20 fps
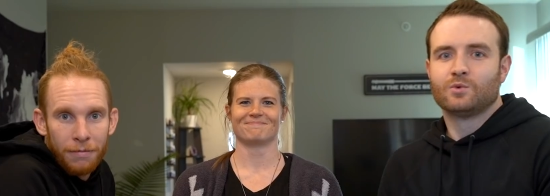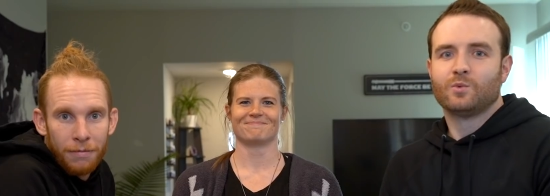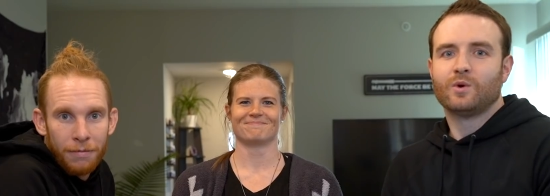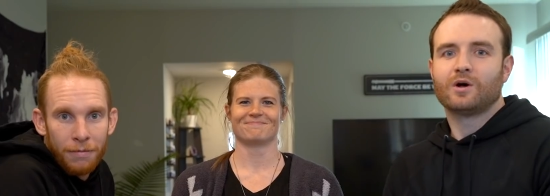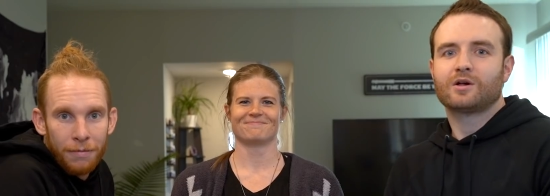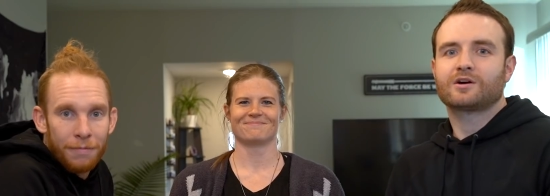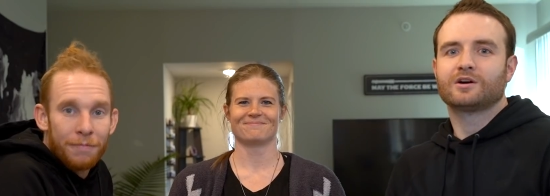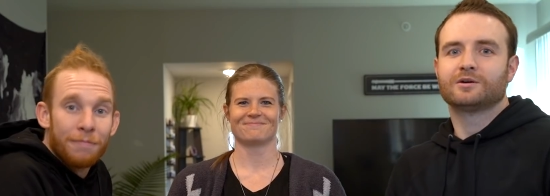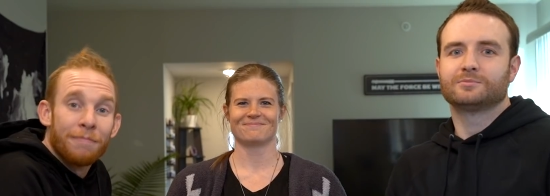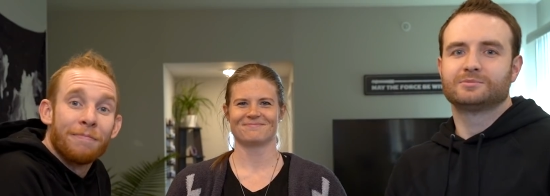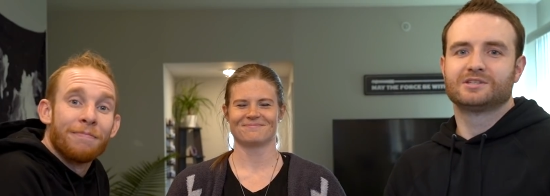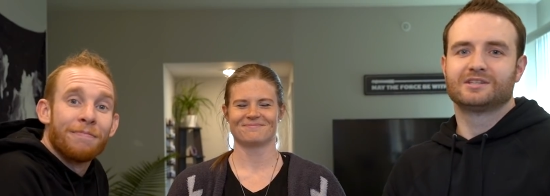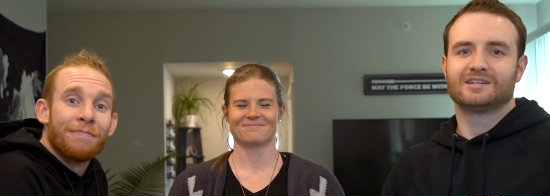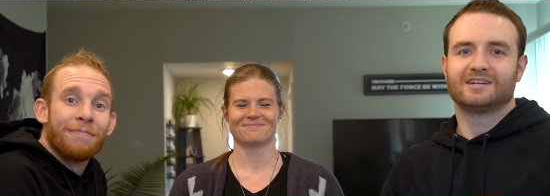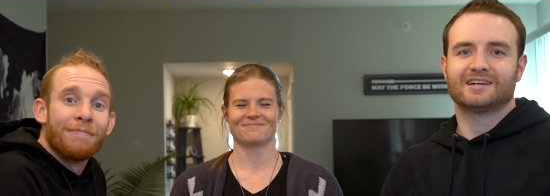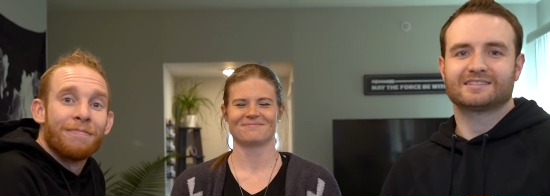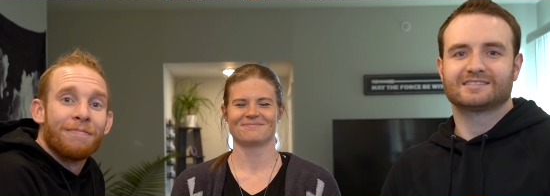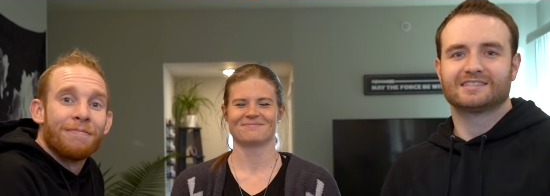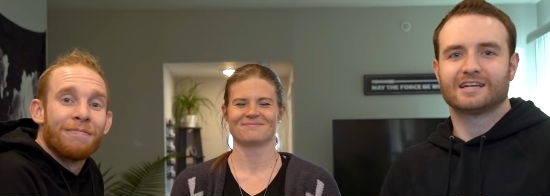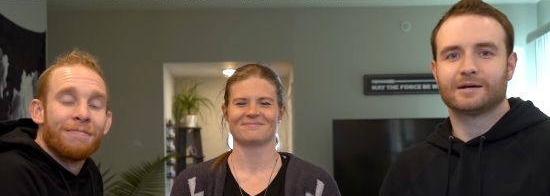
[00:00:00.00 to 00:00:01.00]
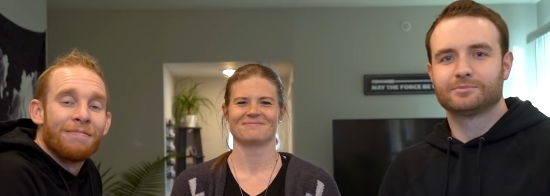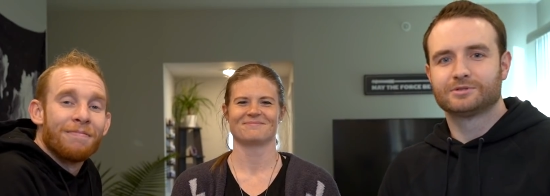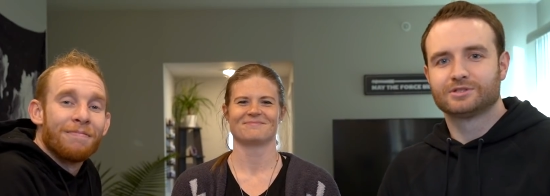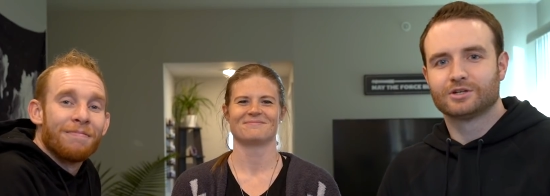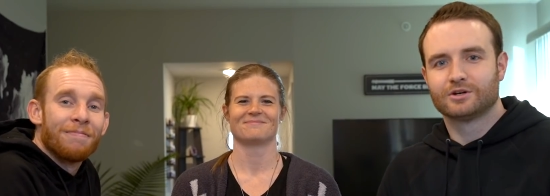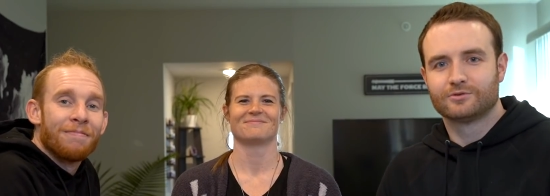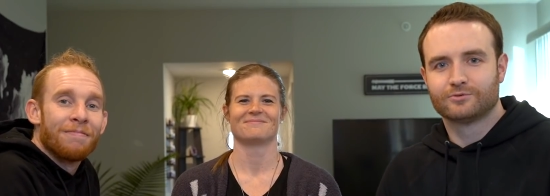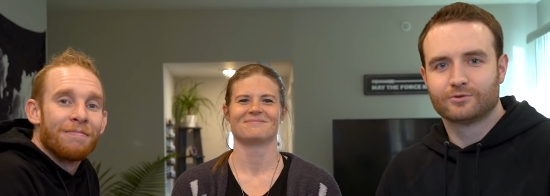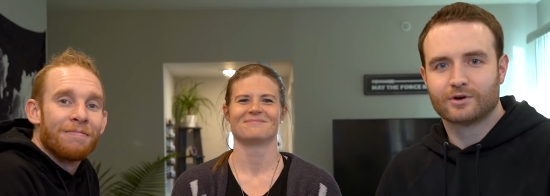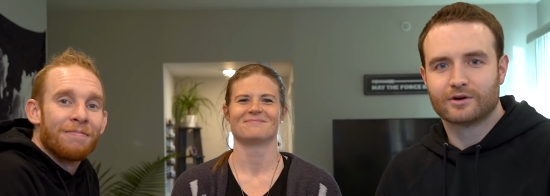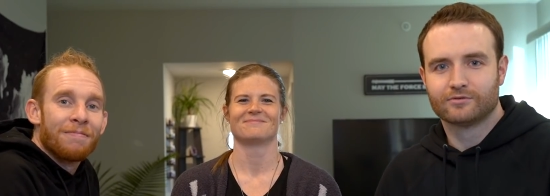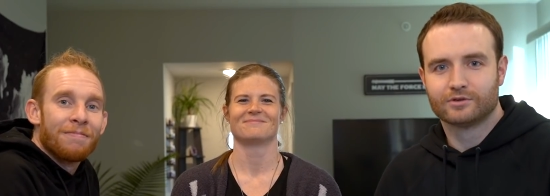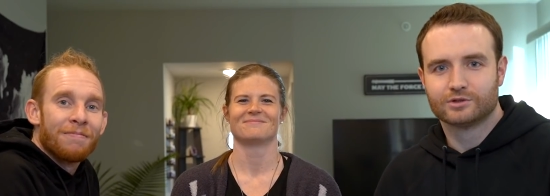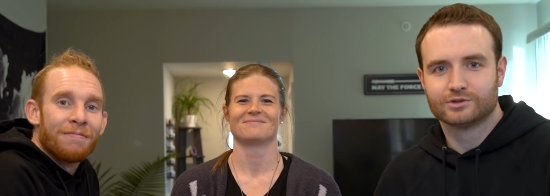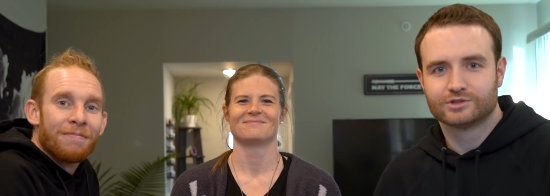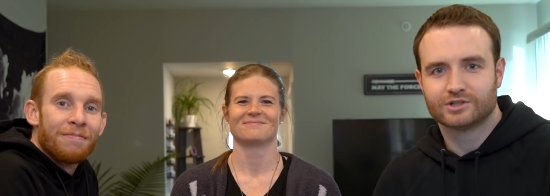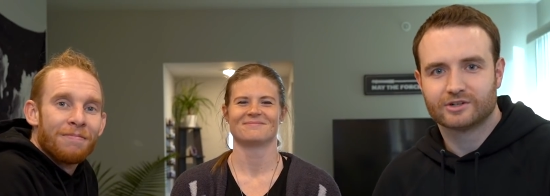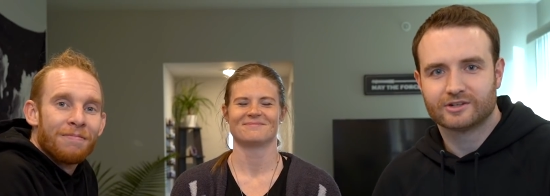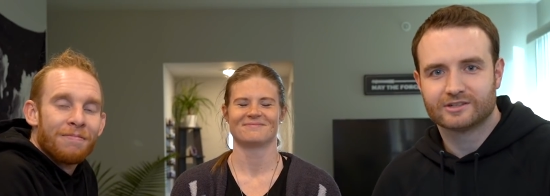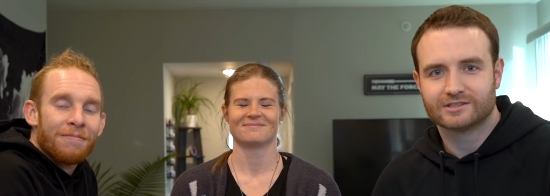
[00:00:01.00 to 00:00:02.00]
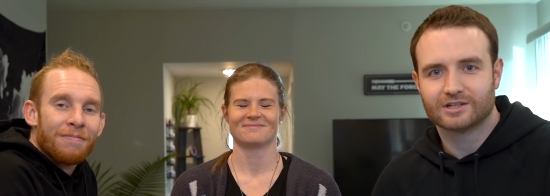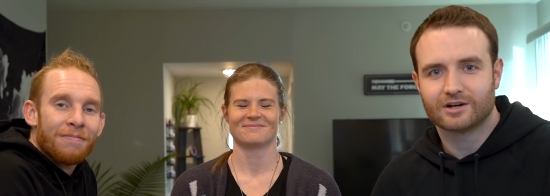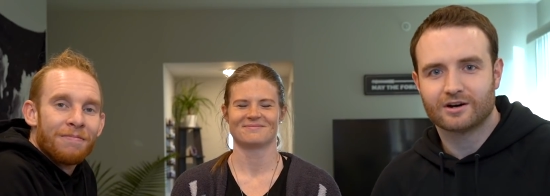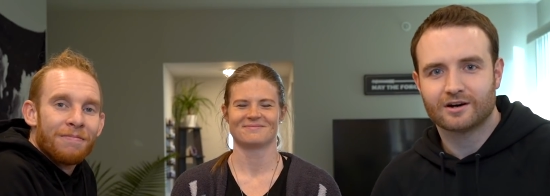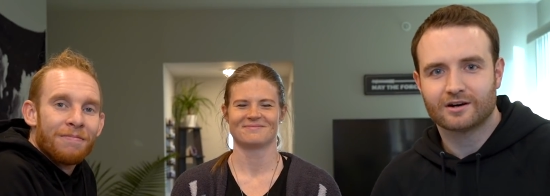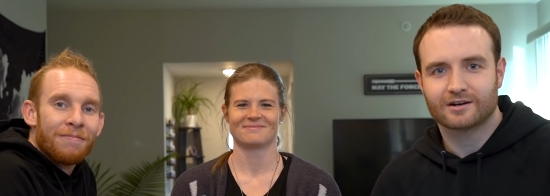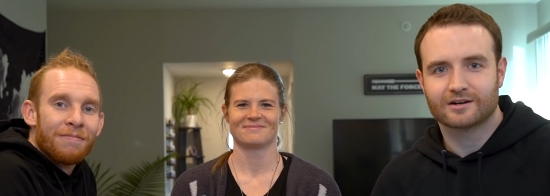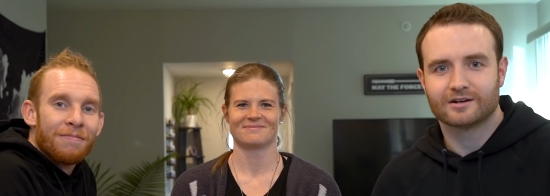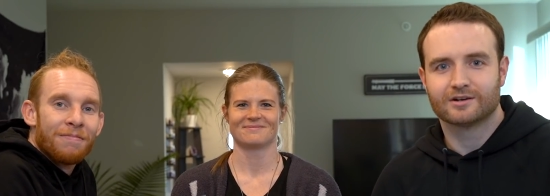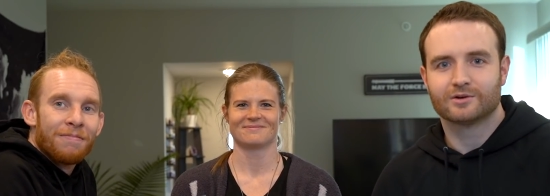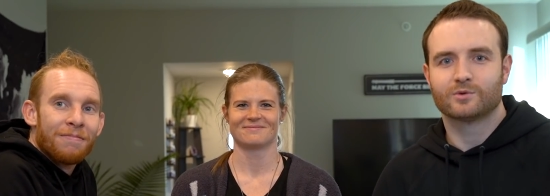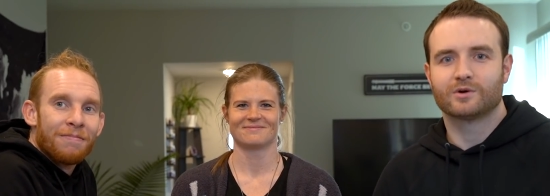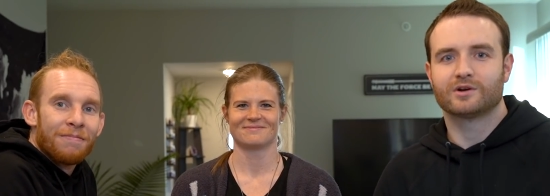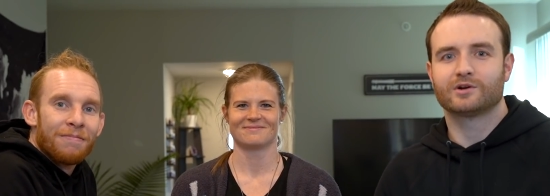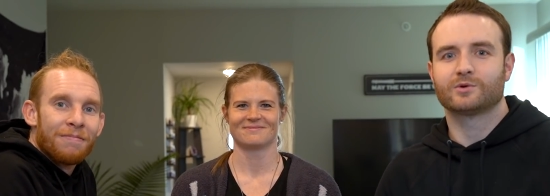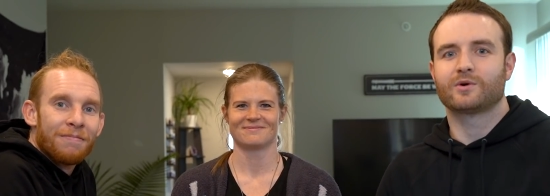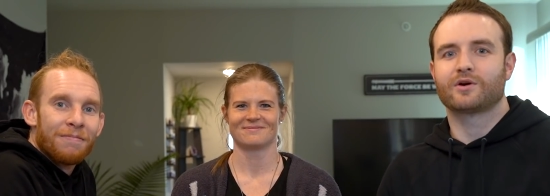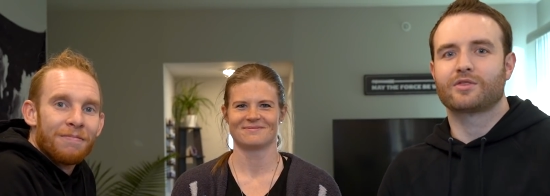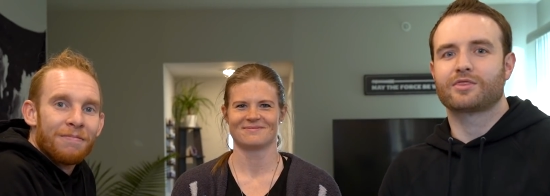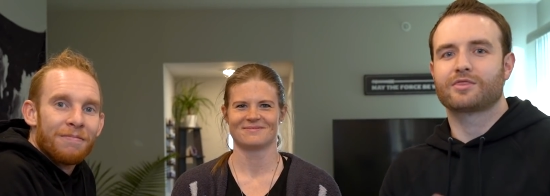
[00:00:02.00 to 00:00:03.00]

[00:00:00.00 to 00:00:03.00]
Speaker 1: Welcome to the next episode of Revolutionary Talk. We're into our